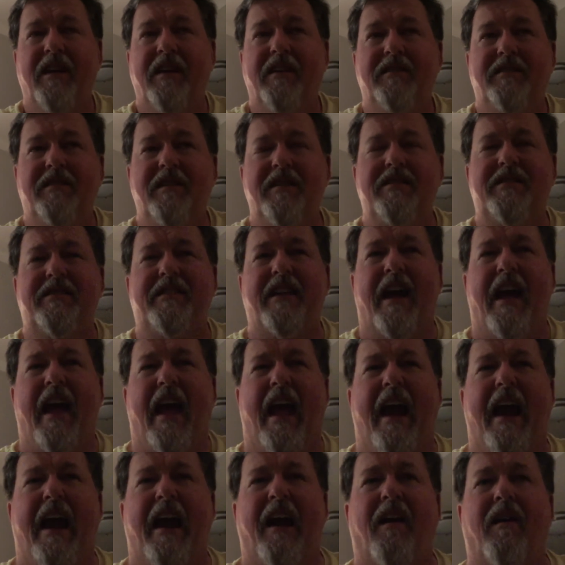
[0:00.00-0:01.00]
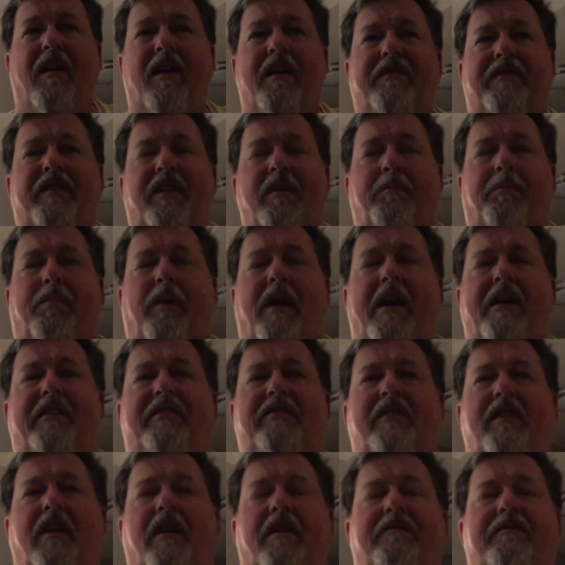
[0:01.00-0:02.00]
Just a hair of
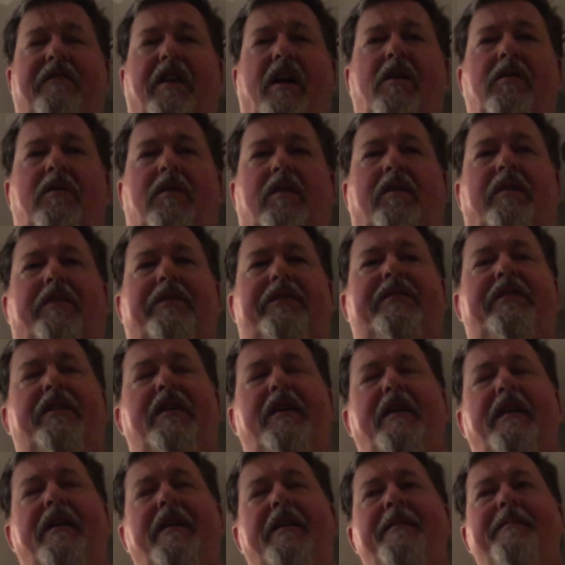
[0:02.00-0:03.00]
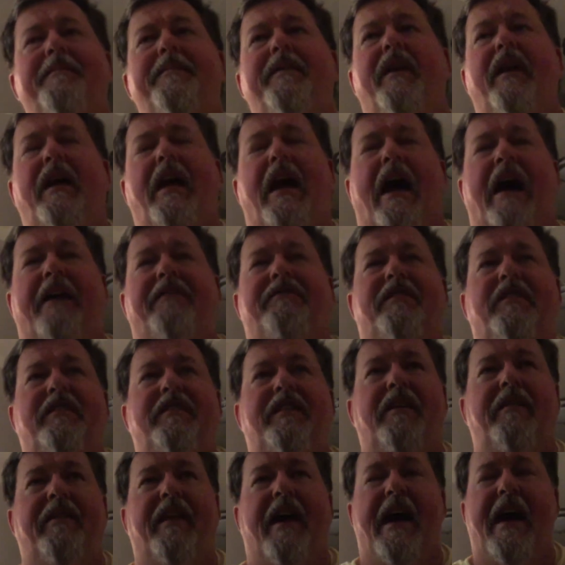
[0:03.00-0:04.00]
compression on vocals. After you
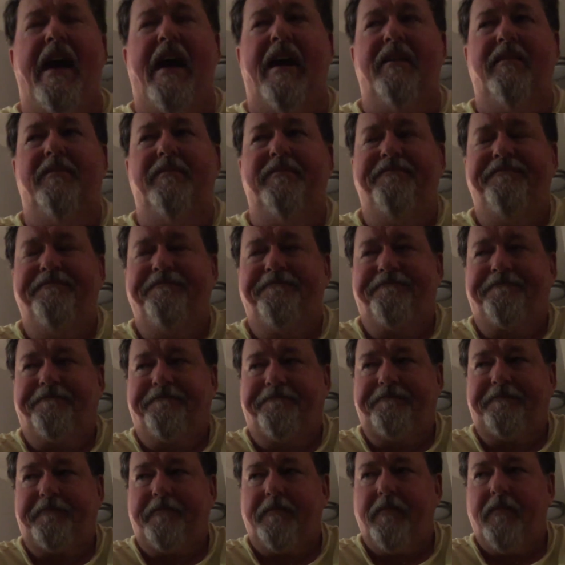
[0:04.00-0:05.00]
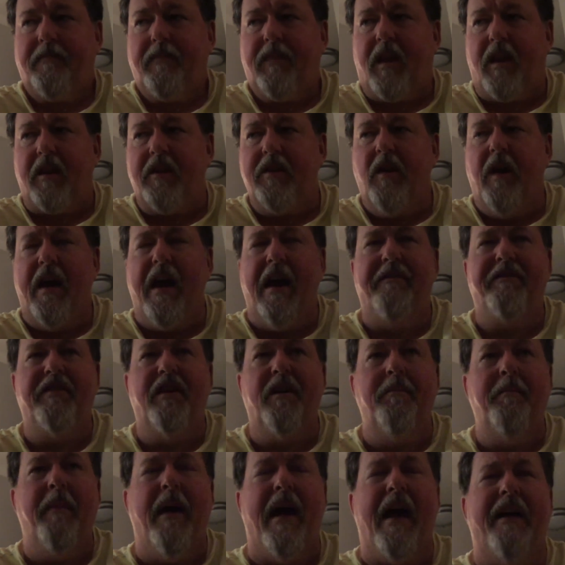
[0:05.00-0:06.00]
do that, you'll have
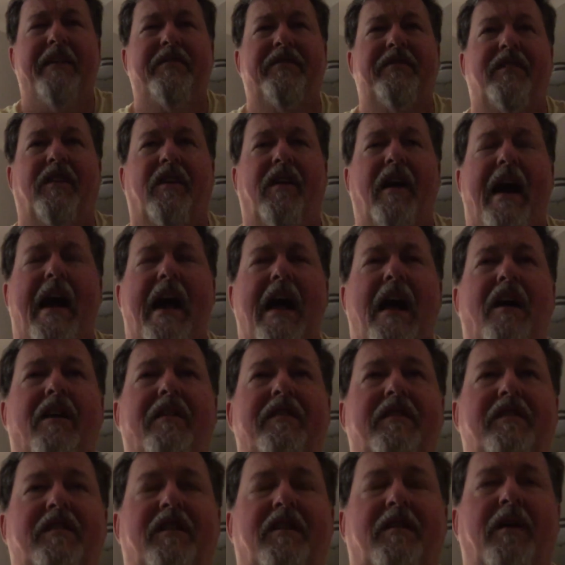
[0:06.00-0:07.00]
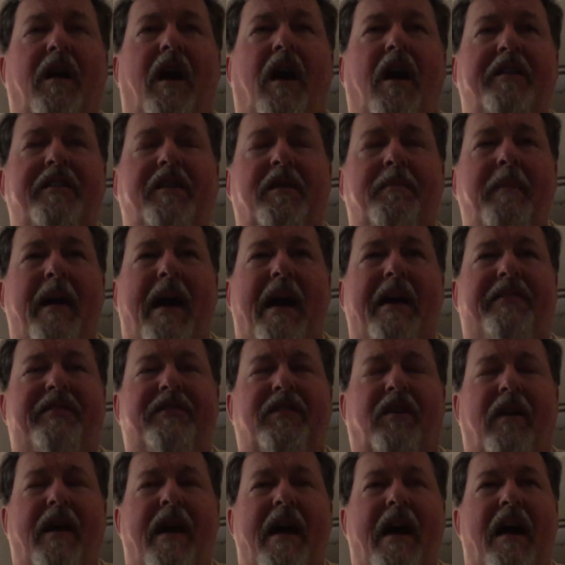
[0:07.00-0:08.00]
your master out. On your
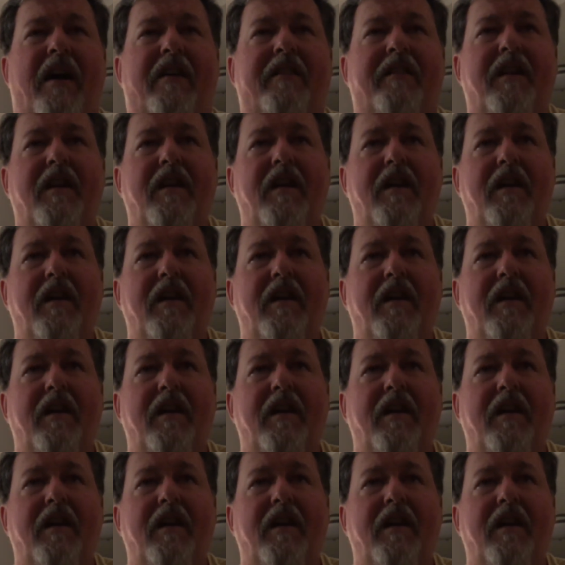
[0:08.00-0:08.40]
master out,